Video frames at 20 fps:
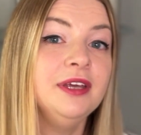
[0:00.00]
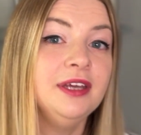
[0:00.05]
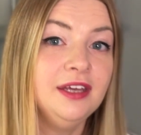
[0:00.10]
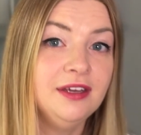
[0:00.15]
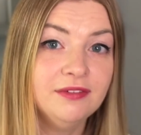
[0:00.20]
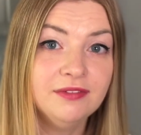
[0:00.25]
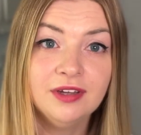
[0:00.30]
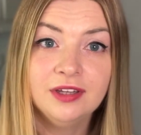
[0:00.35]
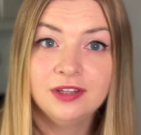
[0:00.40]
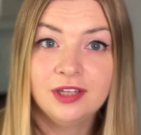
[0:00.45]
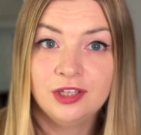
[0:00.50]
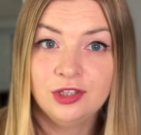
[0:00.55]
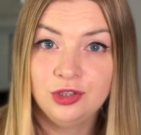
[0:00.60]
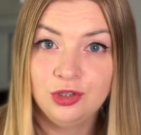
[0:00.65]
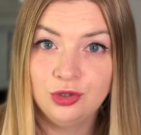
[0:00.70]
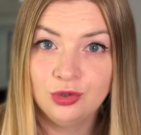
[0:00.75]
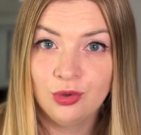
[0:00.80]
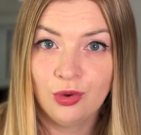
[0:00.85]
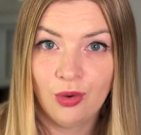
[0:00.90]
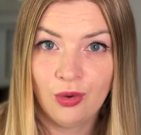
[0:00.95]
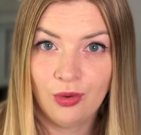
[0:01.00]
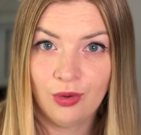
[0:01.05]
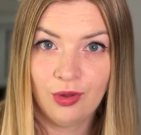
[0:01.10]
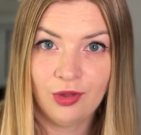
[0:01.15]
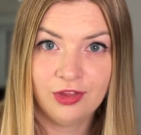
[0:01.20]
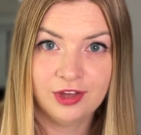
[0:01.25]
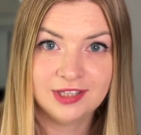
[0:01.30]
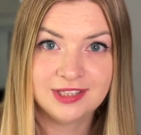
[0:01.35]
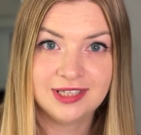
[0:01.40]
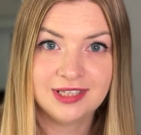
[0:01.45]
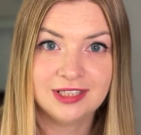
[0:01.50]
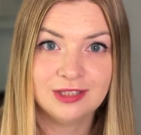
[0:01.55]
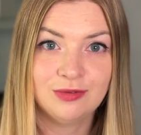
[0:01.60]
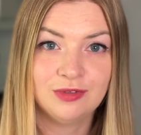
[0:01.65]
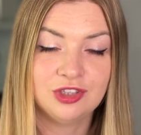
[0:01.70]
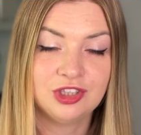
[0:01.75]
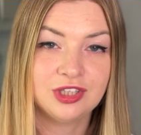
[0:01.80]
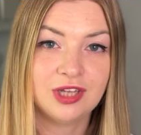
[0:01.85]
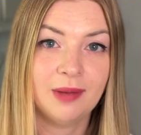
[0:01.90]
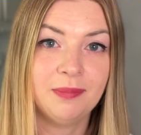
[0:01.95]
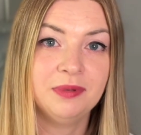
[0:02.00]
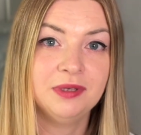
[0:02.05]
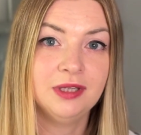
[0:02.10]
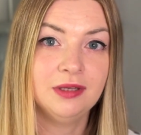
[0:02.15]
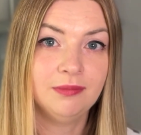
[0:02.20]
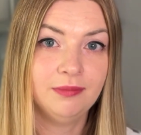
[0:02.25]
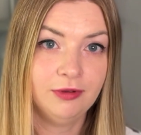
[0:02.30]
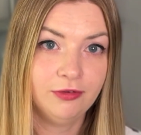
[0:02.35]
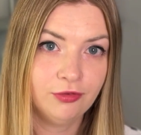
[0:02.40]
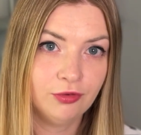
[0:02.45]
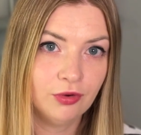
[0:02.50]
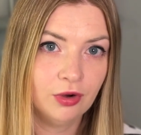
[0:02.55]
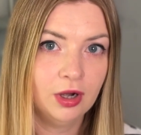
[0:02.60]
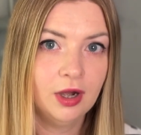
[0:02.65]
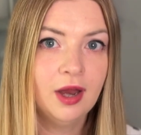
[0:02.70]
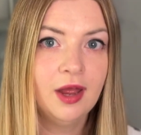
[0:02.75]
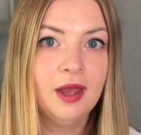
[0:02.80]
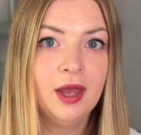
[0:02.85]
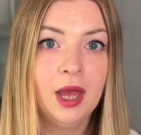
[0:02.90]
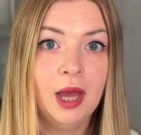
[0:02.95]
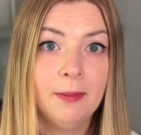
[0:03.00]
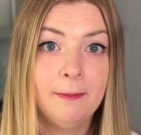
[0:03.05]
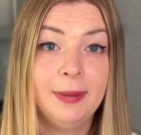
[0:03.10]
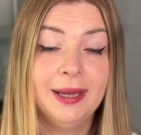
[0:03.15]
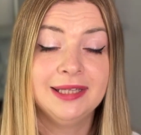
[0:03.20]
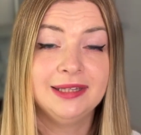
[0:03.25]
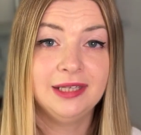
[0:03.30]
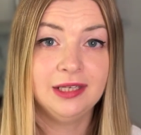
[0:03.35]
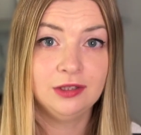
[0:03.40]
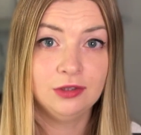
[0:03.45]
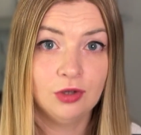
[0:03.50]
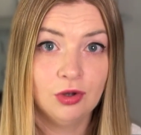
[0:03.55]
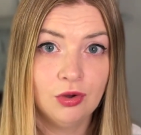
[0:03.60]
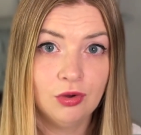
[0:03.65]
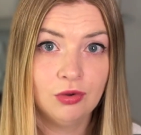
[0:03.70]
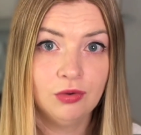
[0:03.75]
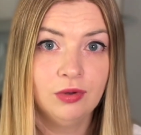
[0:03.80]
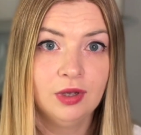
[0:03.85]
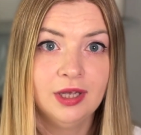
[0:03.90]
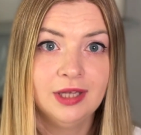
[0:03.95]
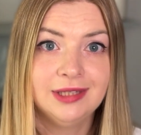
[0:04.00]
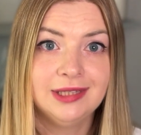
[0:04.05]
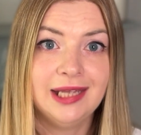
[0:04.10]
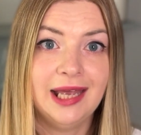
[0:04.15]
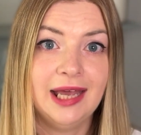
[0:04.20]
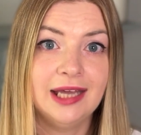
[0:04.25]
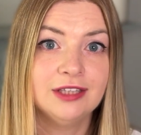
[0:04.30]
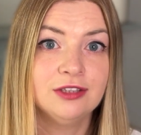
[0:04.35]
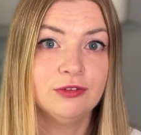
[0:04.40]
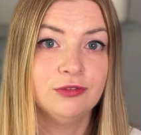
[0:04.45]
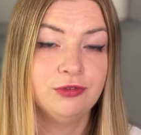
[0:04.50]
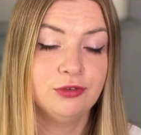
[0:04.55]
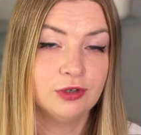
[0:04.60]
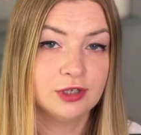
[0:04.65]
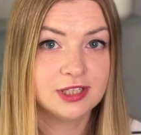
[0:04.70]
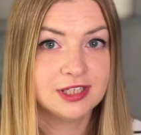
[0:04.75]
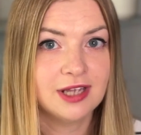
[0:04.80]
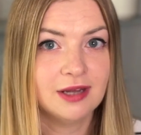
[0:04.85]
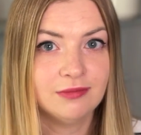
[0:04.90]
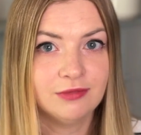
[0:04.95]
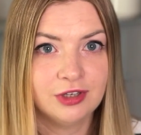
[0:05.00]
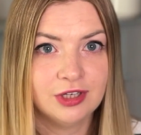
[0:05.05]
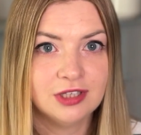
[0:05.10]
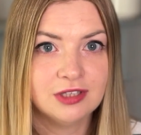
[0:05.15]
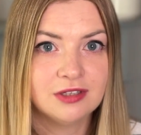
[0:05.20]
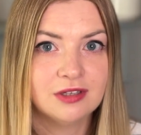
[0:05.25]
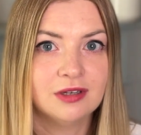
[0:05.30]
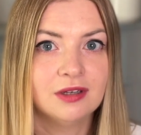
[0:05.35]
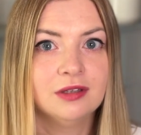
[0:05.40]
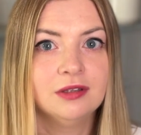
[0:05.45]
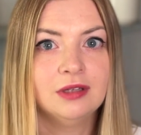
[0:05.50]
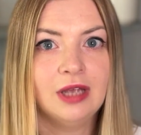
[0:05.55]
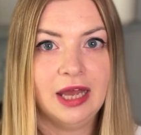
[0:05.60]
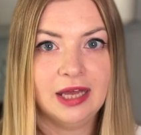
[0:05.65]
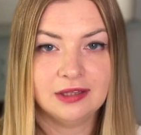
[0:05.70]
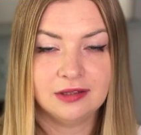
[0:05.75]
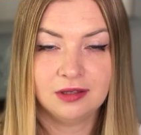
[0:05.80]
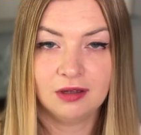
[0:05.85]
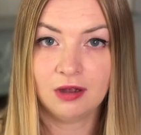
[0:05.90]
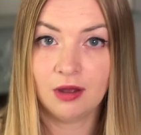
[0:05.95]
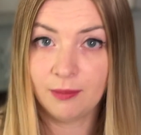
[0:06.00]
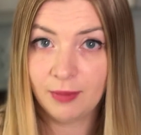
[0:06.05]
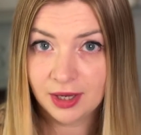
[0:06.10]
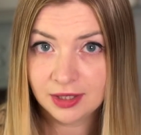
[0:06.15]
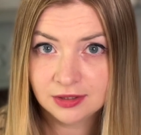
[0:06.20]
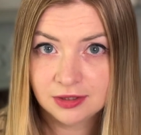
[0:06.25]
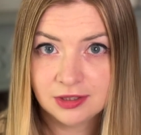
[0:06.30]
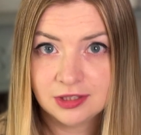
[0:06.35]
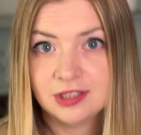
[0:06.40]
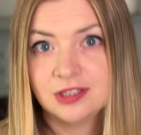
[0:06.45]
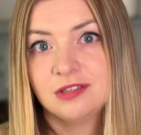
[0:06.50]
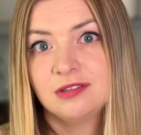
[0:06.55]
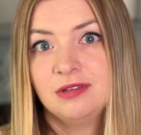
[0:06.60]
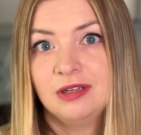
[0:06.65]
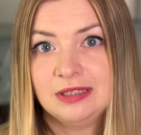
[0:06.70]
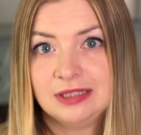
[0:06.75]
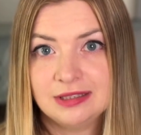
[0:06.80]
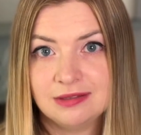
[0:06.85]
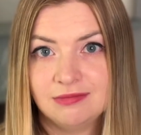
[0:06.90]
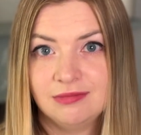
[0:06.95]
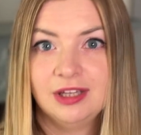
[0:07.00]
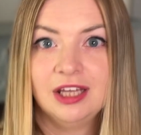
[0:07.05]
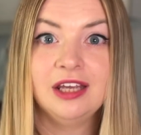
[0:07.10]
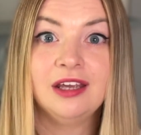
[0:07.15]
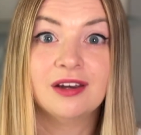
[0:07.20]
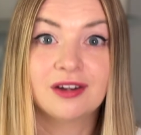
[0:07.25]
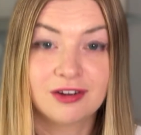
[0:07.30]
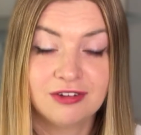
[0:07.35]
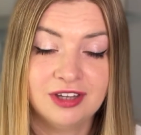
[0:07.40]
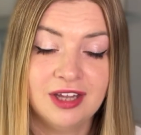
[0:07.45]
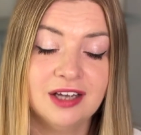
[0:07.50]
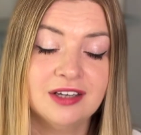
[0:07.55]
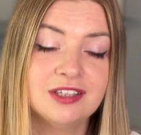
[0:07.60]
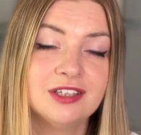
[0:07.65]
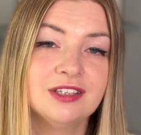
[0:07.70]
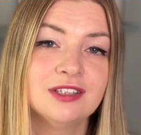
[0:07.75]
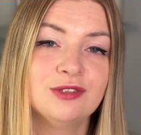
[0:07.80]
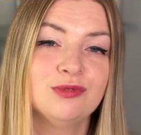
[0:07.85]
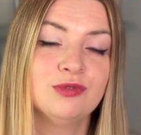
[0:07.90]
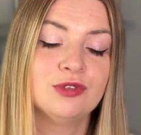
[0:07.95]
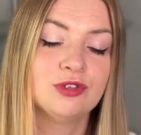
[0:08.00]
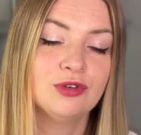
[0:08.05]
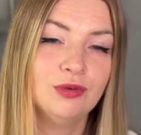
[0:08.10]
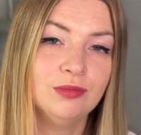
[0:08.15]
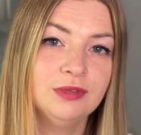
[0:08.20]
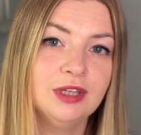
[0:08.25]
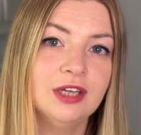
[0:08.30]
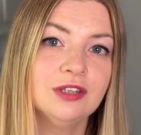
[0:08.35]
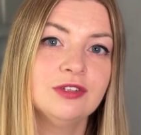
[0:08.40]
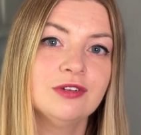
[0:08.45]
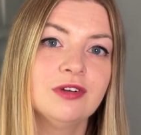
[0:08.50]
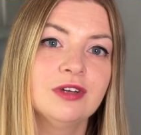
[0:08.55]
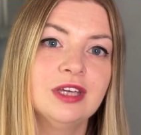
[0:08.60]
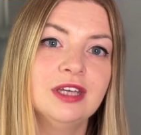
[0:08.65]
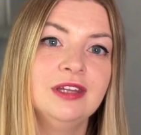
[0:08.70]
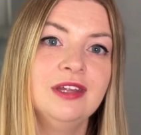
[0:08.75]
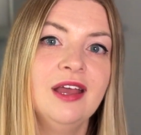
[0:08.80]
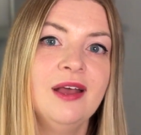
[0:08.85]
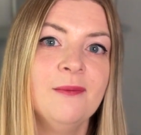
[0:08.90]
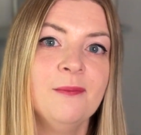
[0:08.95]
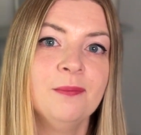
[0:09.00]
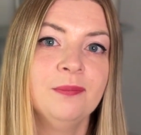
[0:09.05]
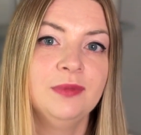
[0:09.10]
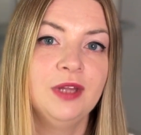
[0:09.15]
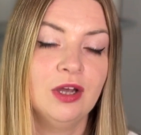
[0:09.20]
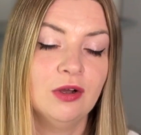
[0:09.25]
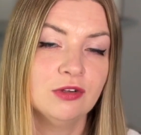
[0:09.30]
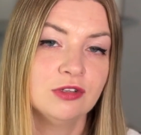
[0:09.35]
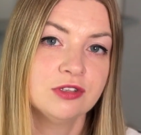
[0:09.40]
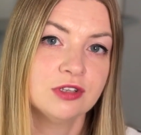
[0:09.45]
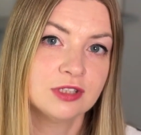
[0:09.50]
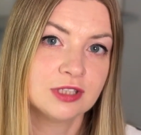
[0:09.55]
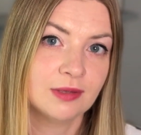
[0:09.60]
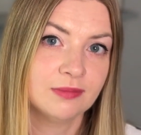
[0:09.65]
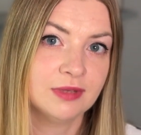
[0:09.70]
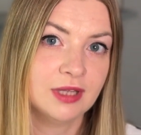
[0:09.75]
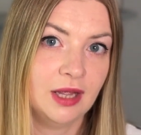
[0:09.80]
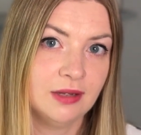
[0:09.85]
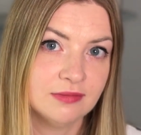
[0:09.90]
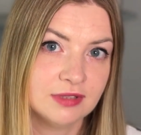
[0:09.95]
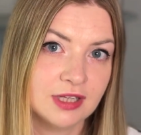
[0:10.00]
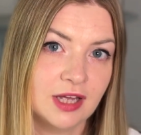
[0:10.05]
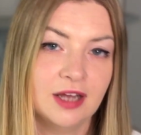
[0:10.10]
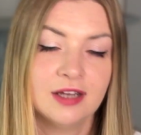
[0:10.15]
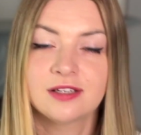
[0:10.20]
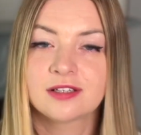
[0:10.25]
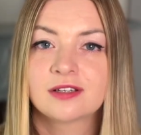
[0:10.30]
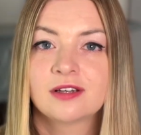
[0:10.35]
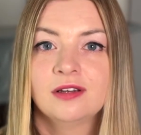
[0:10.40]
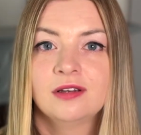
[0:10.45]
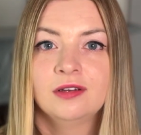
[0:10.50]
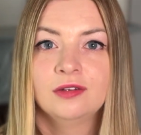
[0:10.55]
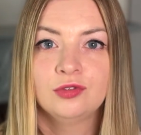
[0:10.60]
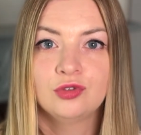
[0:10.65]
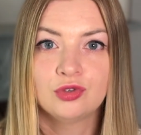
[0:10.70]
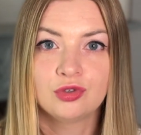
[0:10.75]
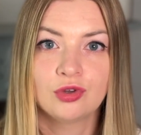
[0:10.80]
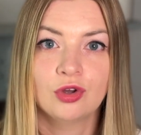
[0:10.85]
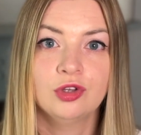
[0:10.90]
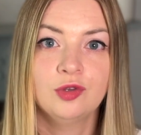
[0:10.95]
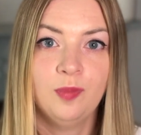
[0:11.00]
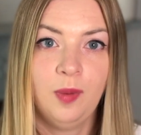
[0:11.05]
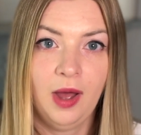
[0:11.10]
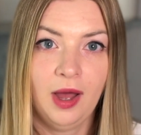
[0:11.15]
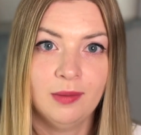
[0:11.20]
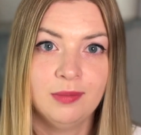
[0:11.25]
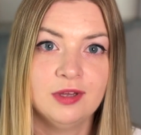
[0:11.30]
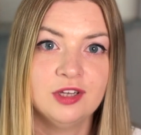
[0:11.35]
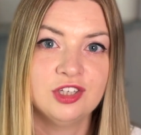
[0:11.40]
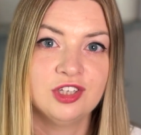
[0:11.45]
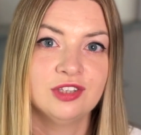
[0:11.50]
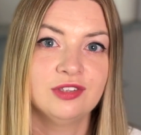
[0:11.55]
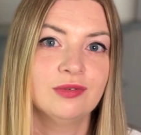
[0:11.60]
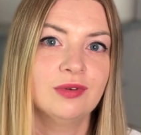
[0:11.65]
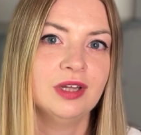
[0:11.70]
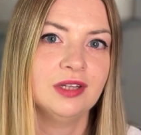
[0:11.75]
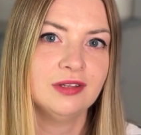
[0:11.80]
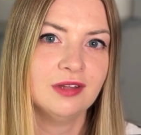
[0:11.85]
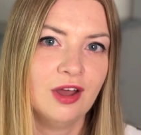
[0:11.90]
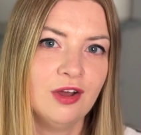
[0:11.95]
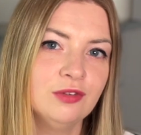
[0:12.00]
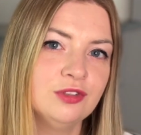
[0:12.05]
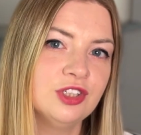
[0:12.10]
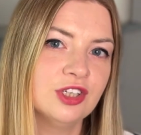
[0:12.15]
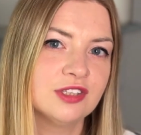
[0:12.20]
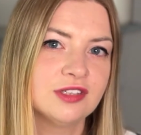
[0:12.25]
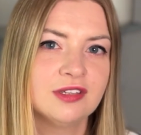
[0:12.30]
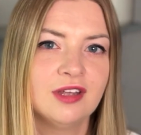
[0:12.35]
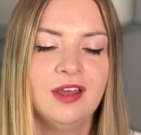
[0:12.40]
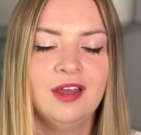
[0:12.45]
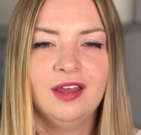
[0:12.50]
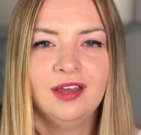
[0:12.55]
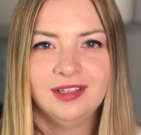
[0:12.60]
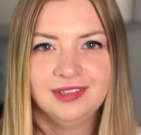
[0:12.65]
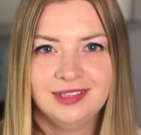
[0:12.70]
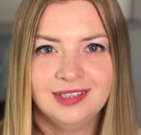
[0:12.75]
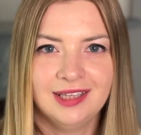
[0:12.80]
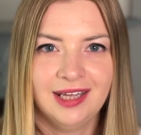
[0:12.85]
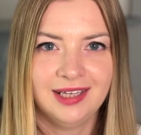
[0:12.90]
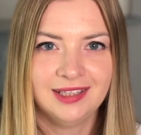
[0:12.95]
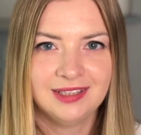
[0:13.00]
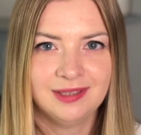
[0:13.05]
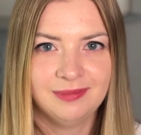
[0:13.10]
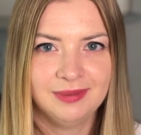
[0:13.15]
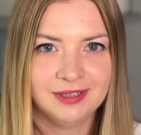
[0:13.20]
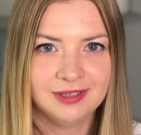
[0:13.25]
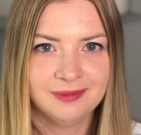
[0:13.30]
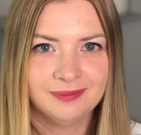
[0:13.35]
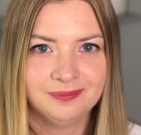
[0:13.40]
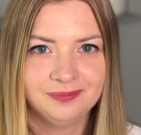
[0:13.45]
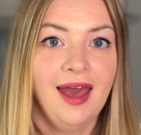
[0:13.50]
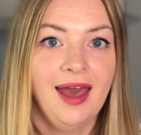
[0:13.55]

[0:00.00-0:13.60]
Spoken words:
Even they knew all the things which is happening before, but they know that for some reason, and the commanders, their connections with whom they're talking, they also sometimes ask to not publish it right now, just delay it a bit.